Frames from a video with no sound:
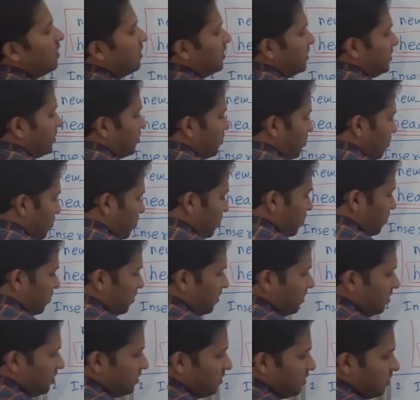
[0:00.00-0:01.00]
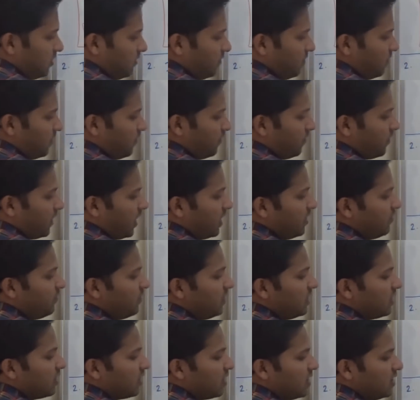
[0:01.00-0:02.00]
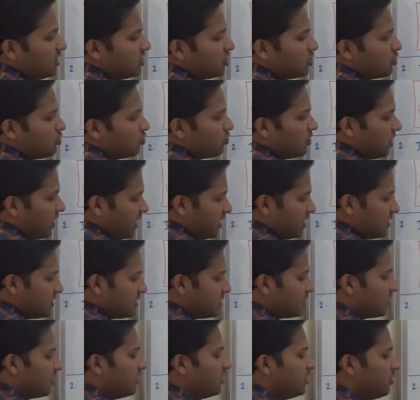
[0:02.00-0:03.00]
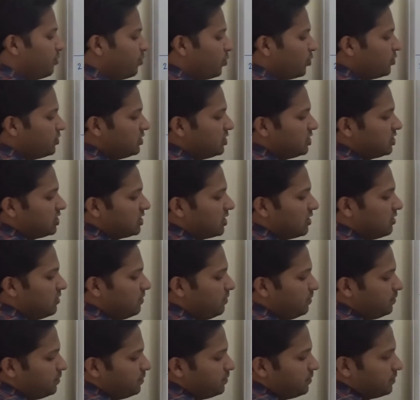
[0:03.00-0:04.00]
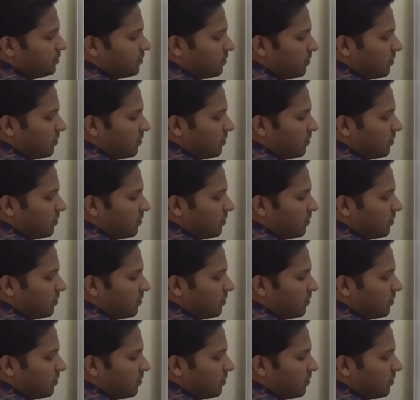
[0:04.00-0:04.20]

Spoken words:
So when we reach to the insert position,